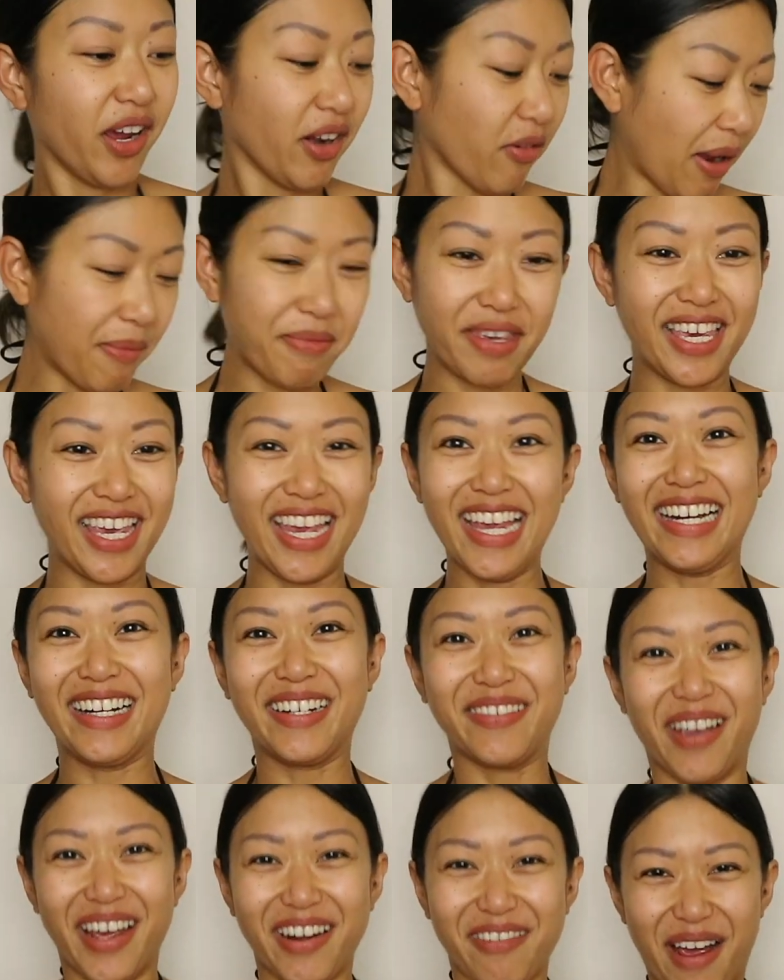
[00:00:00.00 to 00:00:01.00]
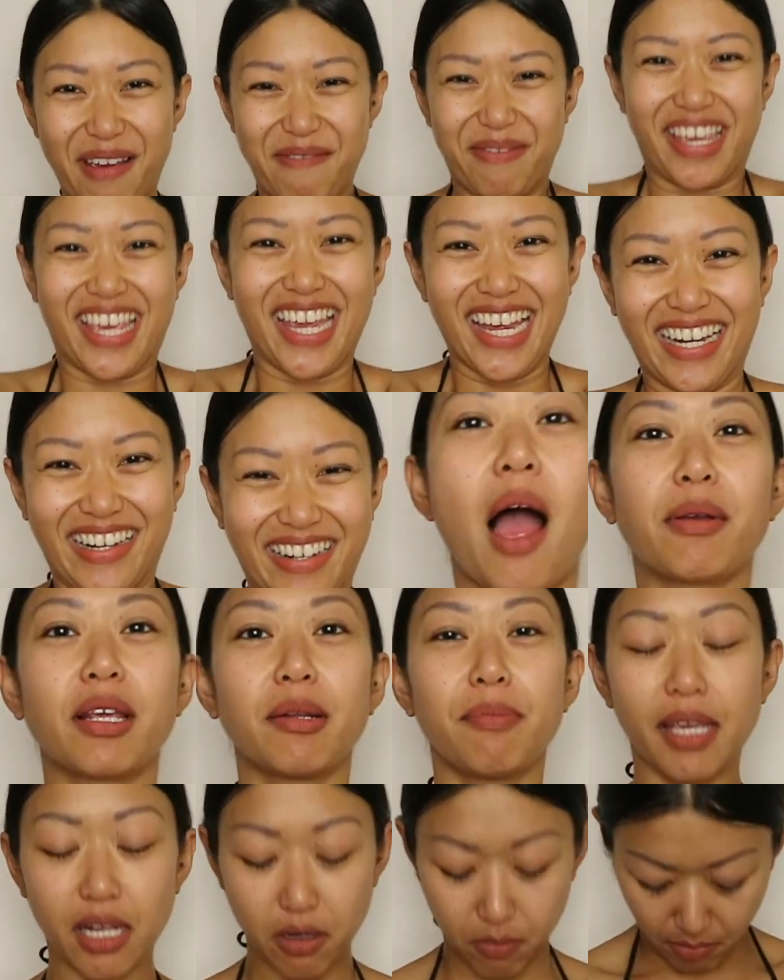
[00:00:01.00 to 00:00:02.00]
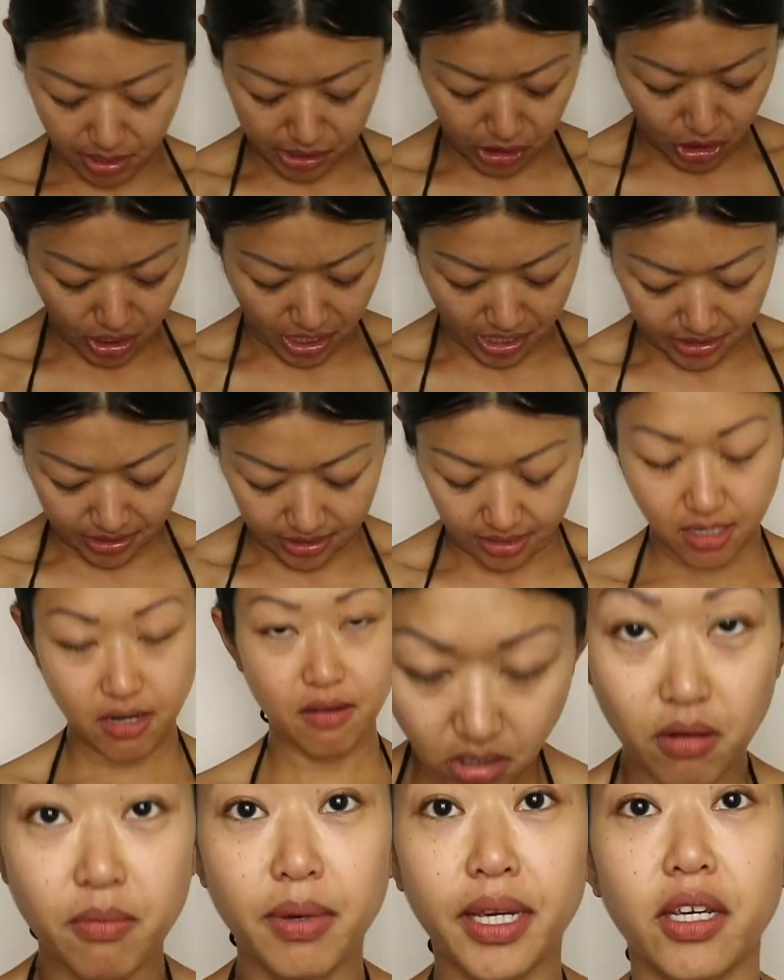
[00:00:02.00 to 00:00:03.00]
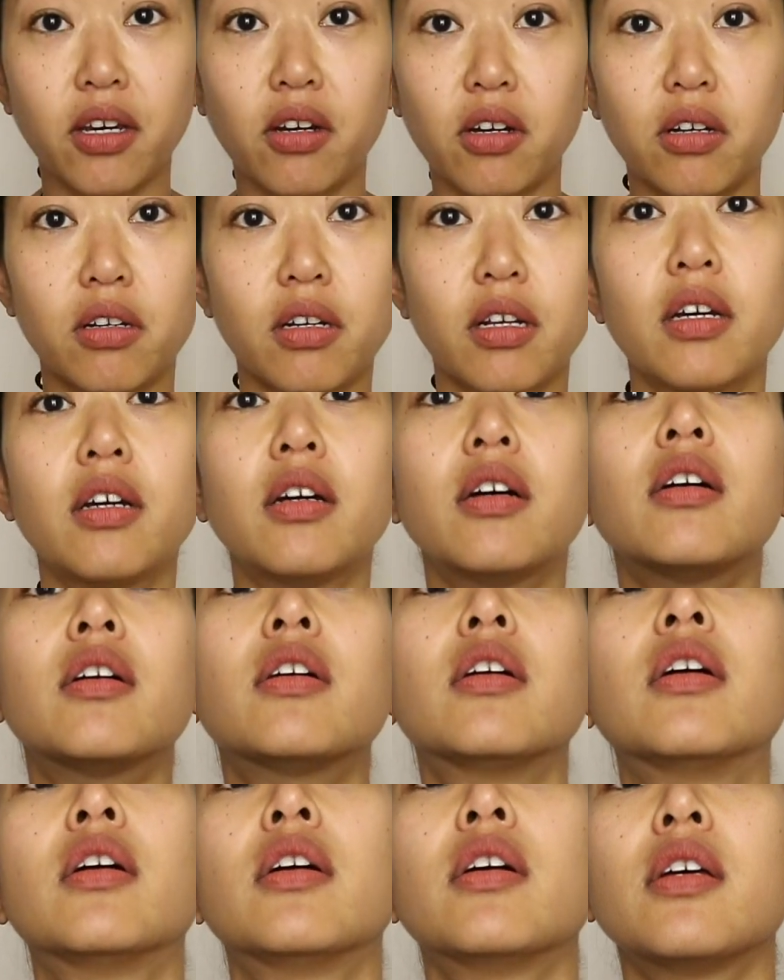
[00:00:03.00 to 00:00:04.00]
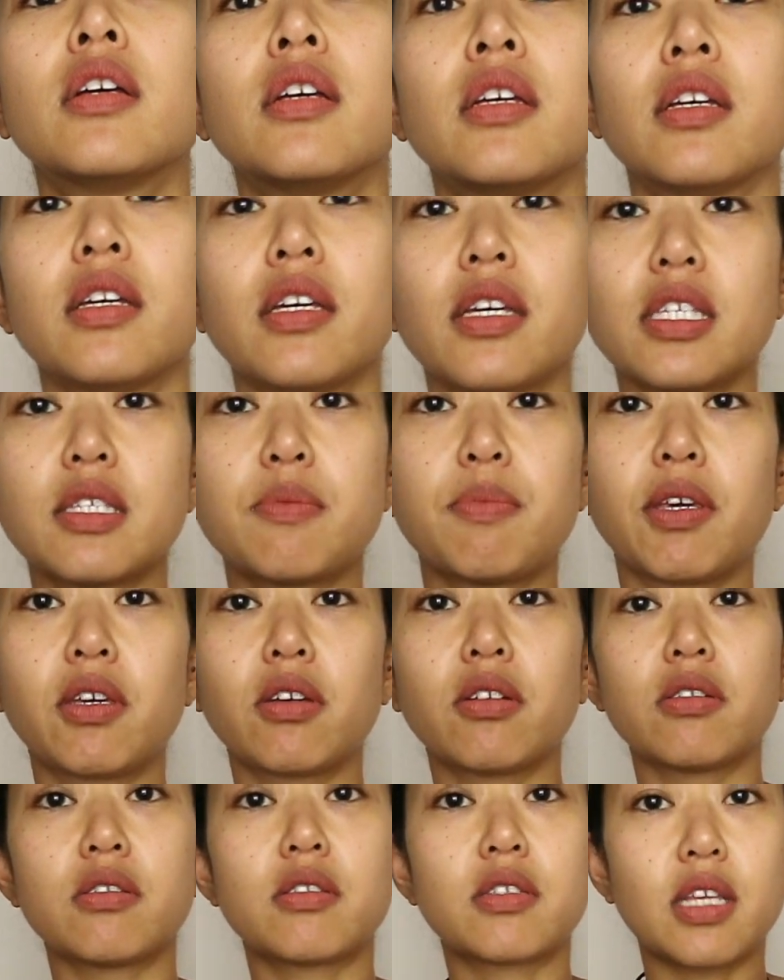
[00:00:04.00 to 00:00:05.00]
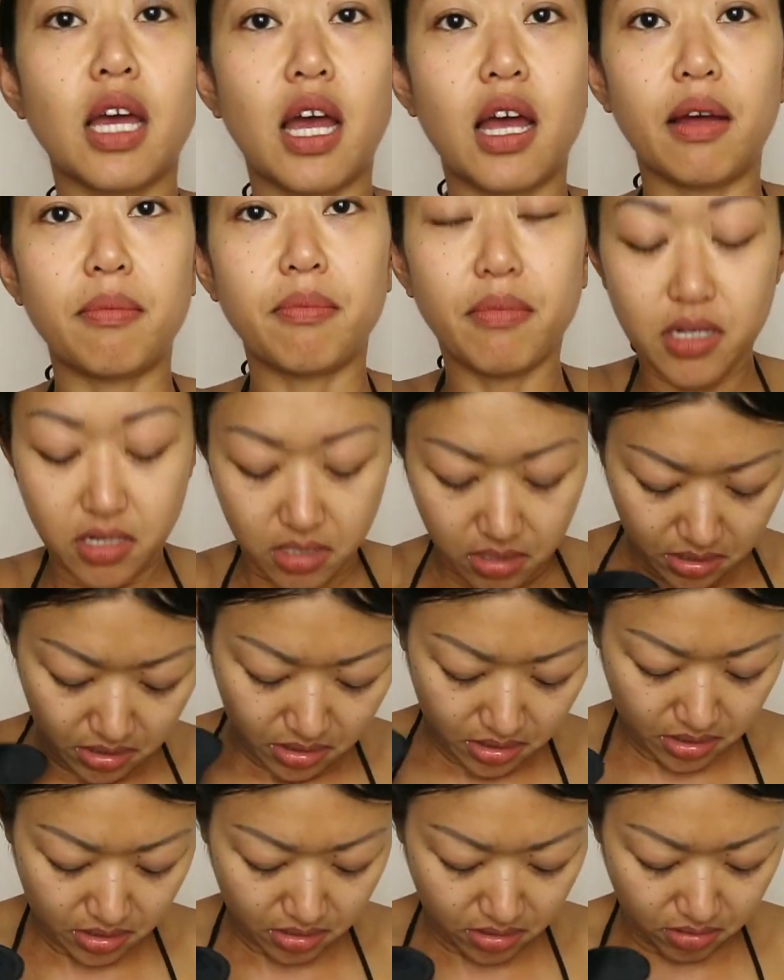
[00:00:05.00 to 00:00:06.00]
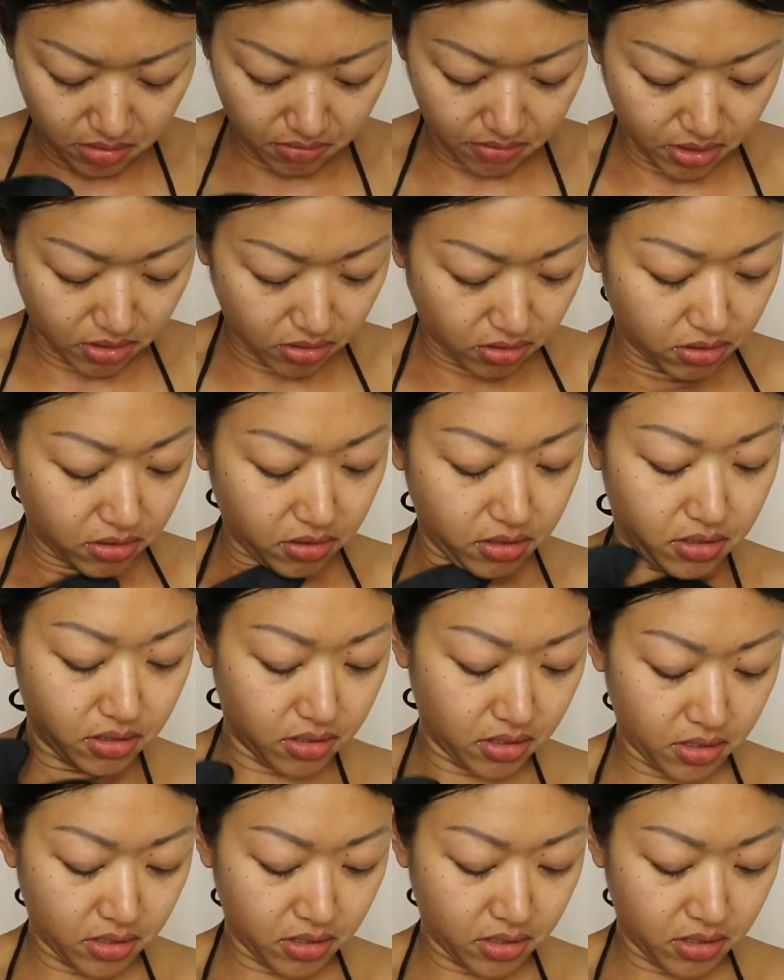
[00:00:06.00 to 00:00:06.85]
Where do I begin? Where do I begin? I'm gonna begin on my chest. Oh my god. It's because, oh my god.